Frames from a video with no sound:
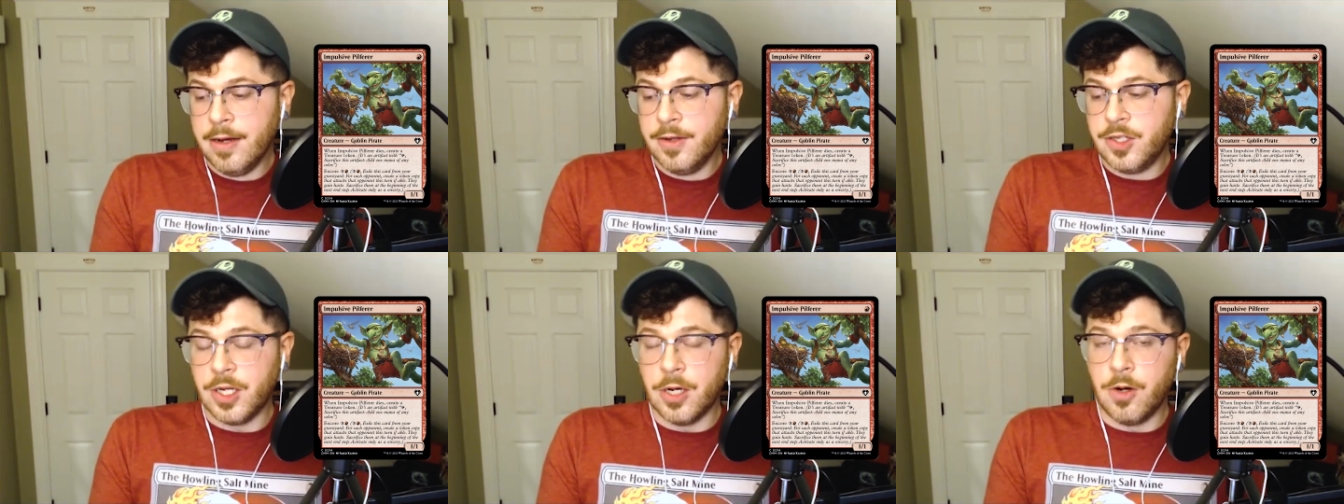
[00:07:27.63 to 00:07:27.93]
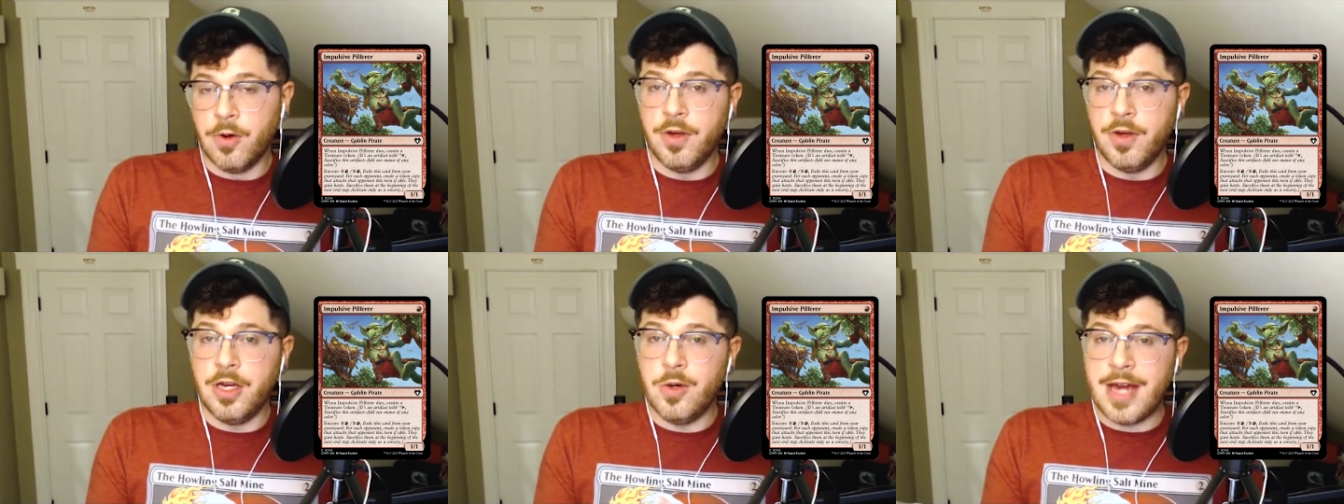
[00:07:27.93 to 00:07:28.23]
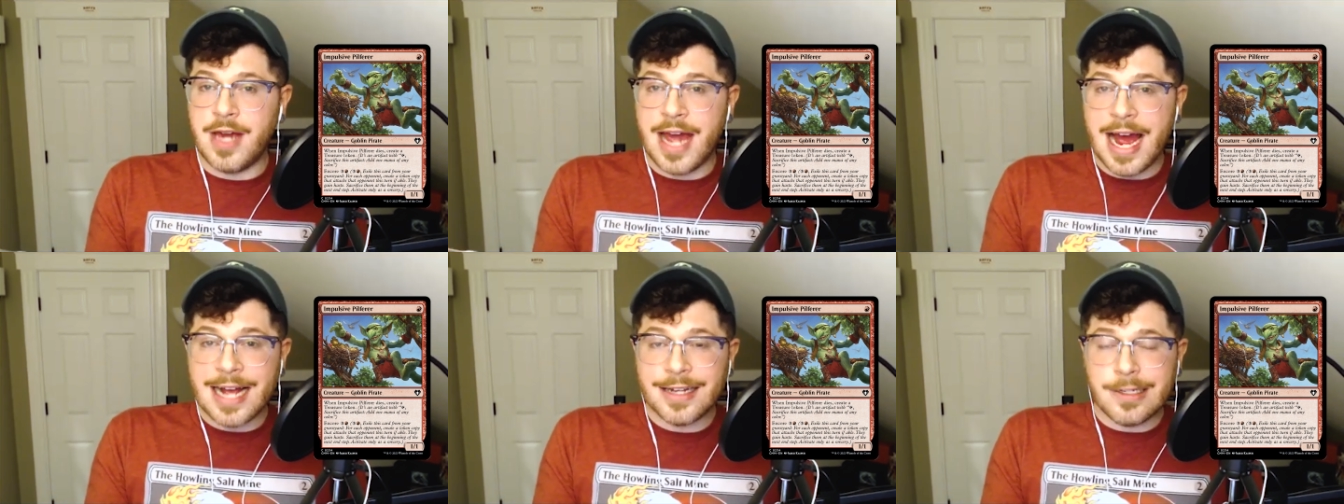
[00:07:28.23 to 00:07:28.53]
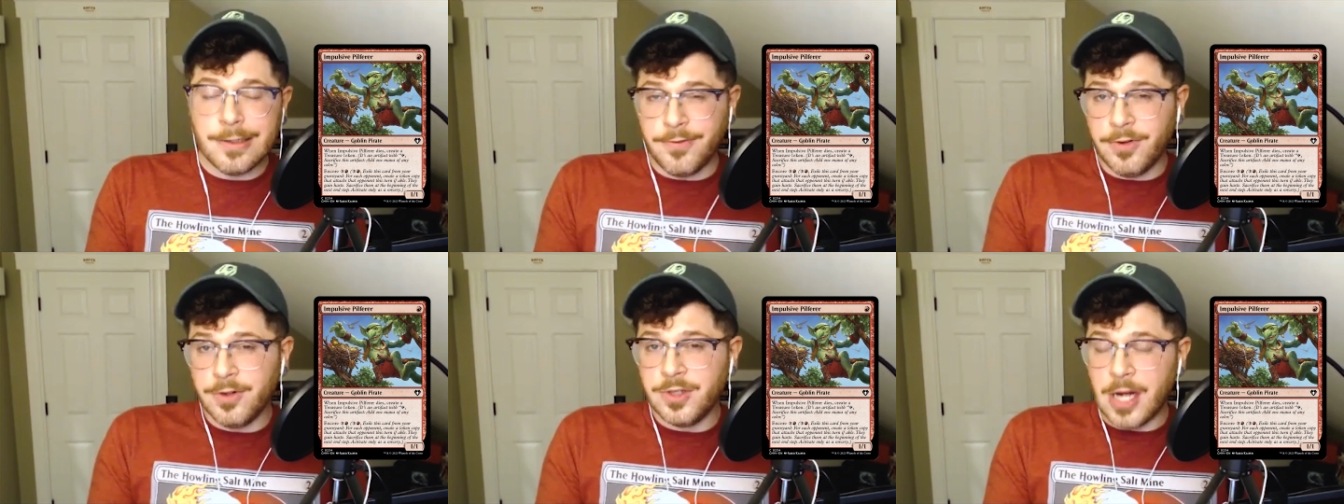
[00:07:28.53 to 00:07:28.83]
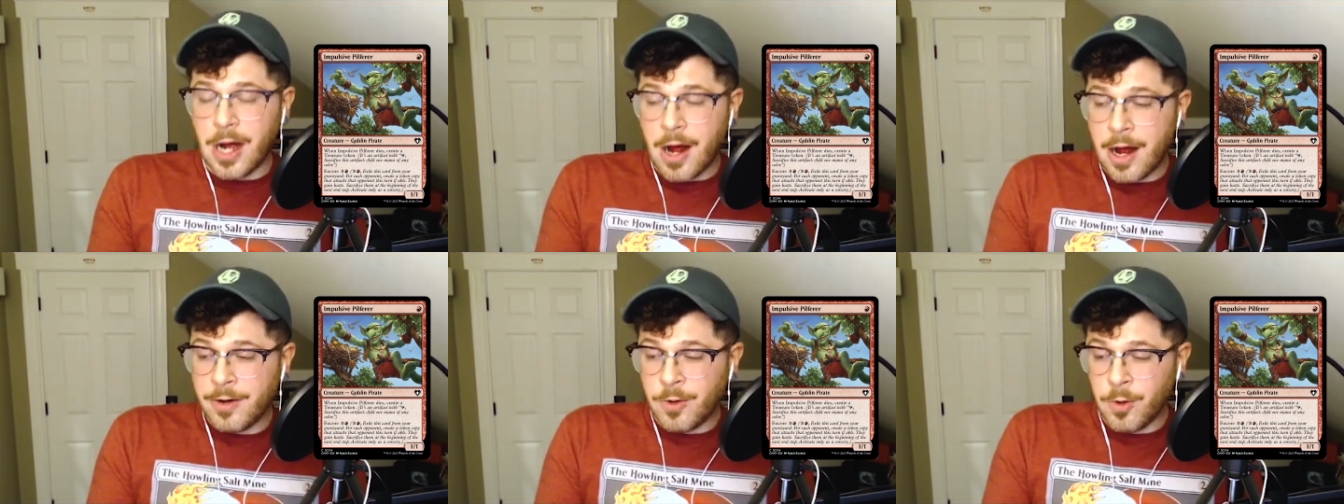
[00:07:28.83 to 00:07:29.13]
So you cast it for its
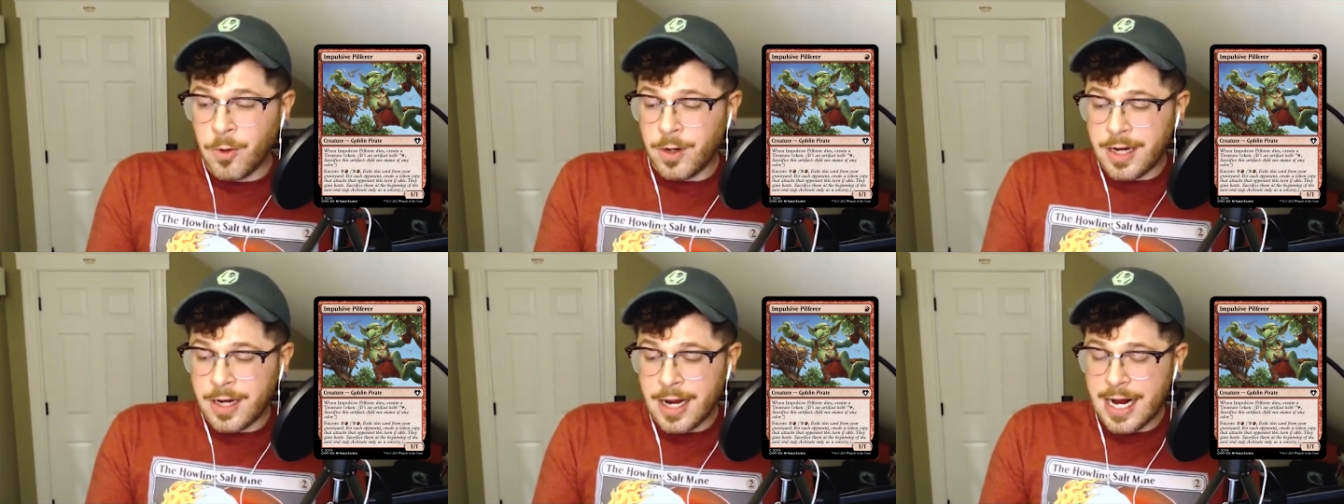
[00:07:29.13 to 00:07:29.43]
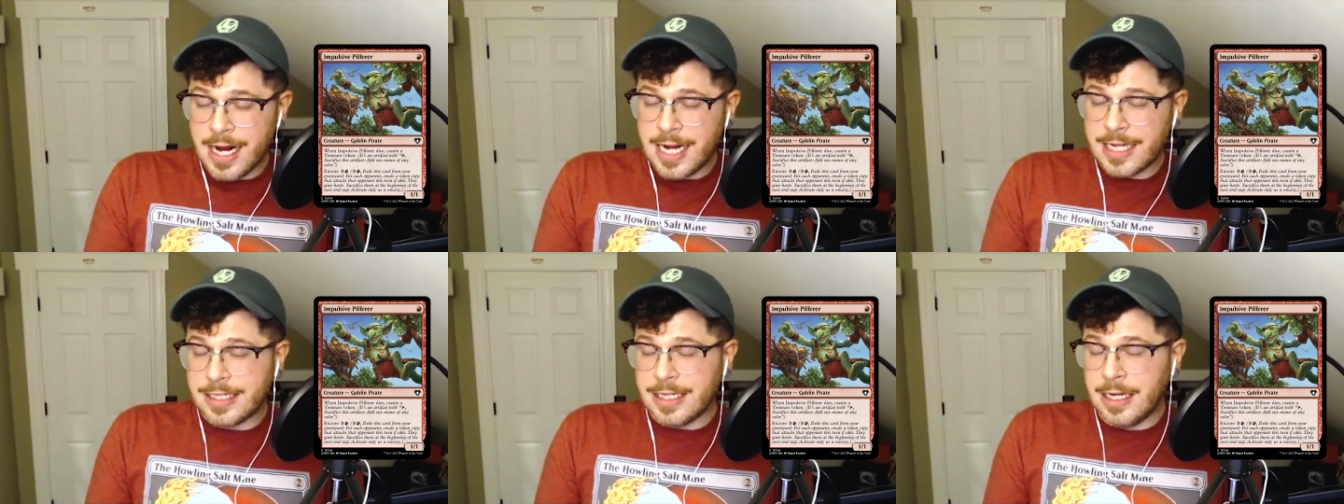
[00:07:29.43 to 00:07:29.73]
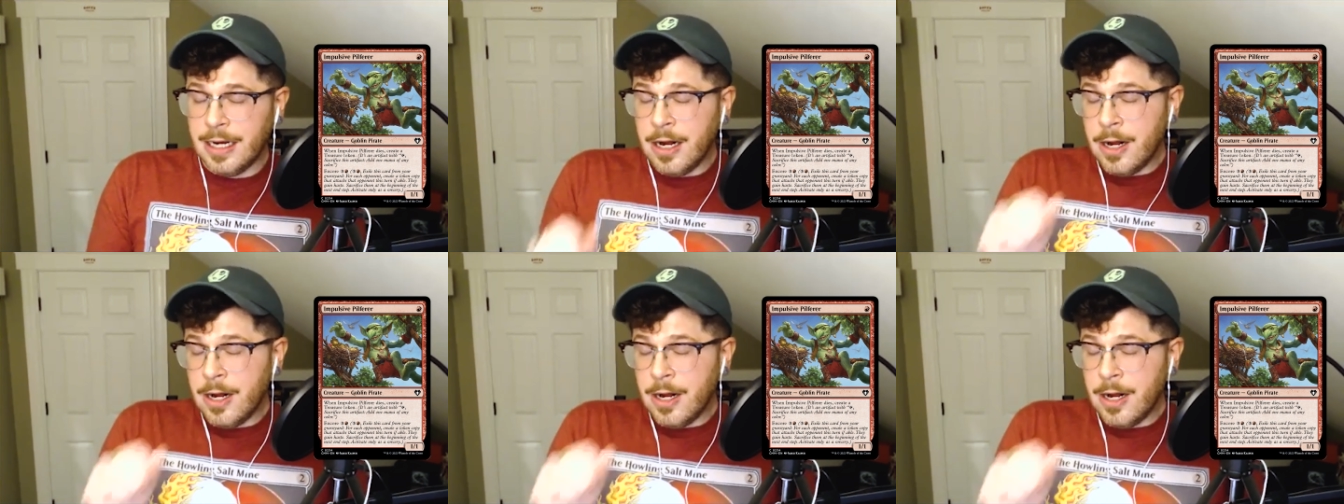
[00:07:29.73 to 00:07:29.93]
Encore cost,